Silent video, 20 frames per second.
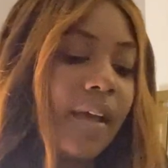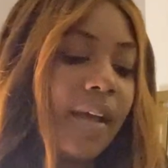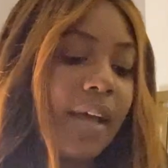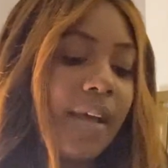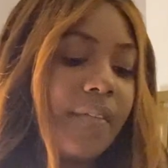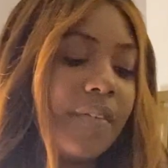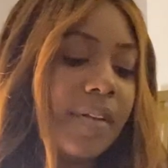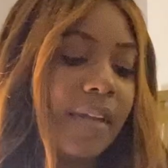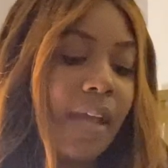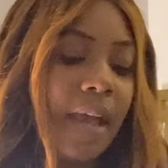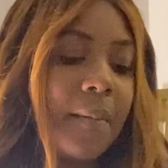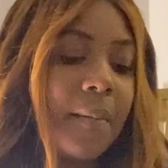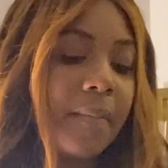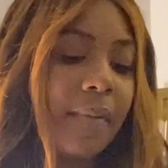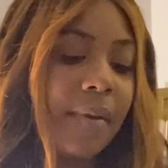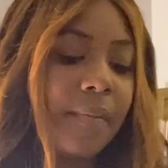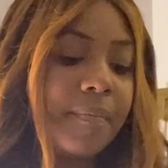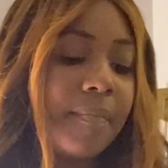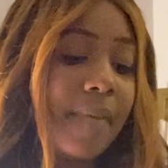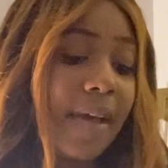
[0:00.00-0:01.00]
haven't yet
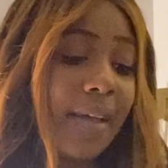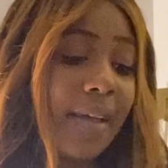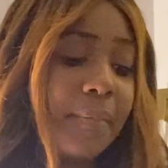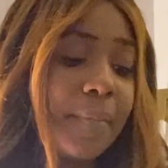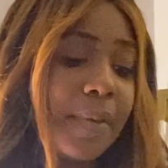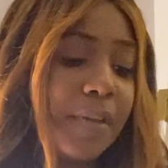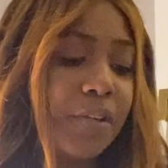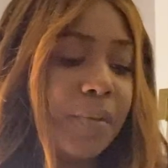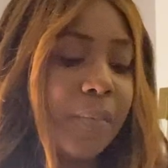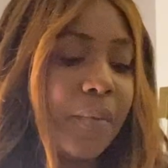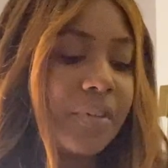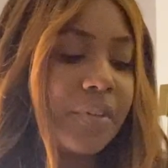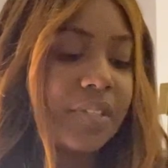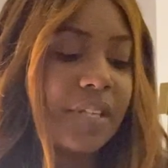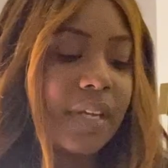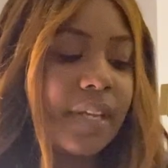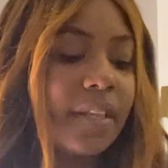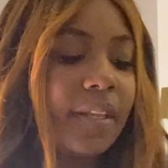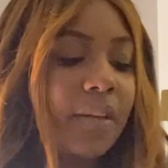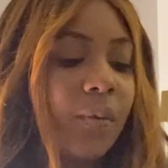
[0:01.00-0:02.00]
met, but you most
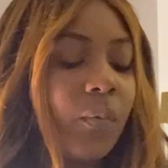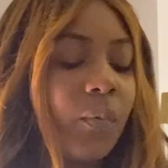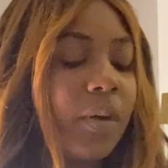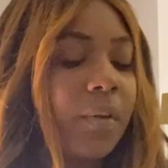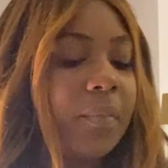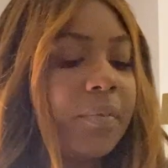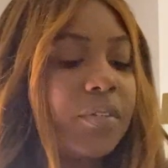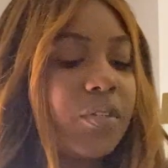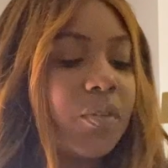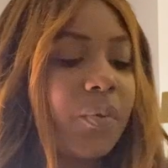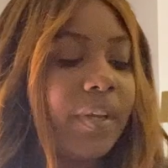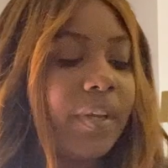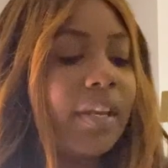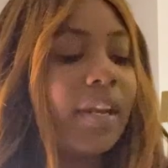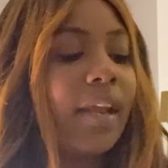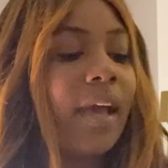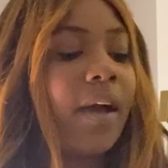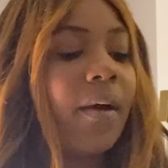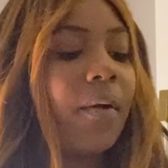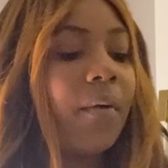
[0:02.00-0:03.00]
likely will between
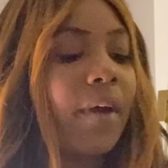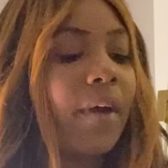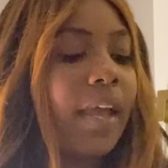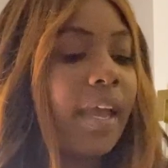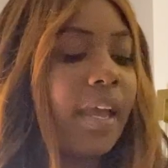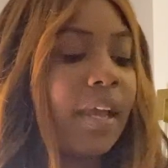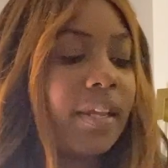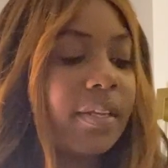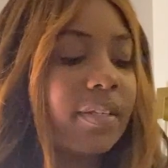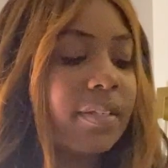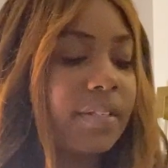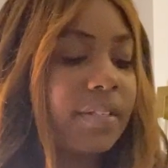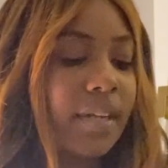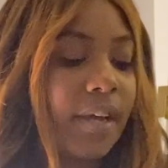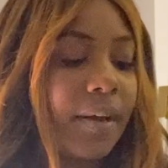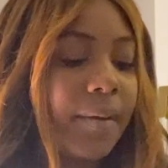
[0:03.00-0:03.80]
now and